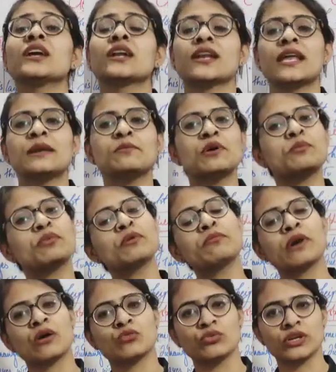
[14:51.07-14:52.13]
climb up a
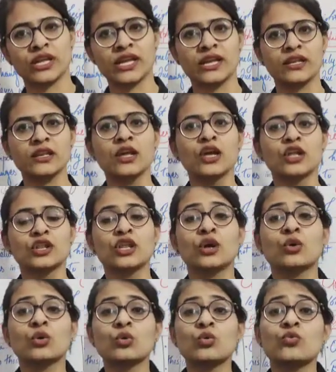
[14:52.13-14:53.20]
mountain, they
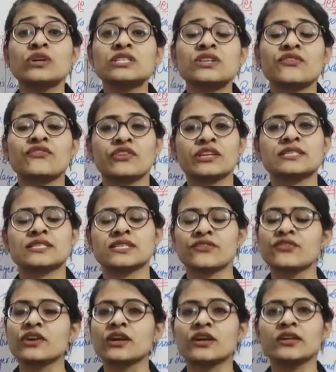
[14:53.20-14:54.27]
always face
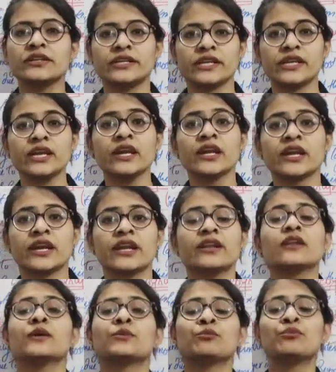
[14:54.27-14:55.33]
difficulty
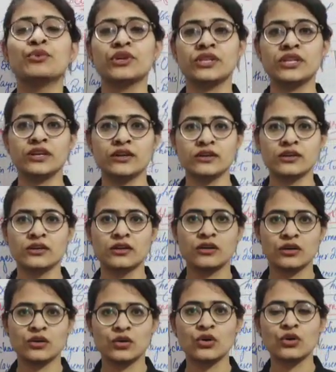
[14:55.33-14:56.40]
in breathing.
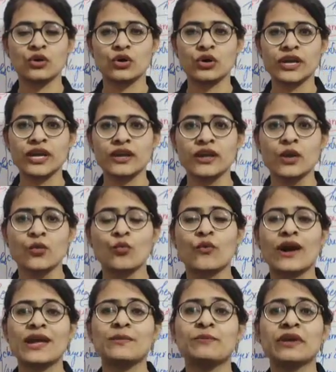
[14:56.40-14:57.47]
Okay,
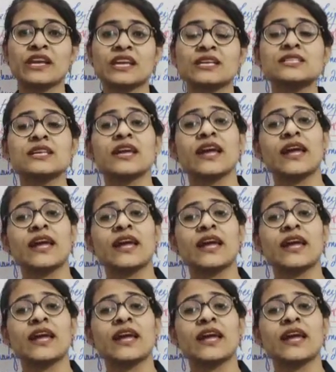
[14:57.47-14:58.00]
why? Because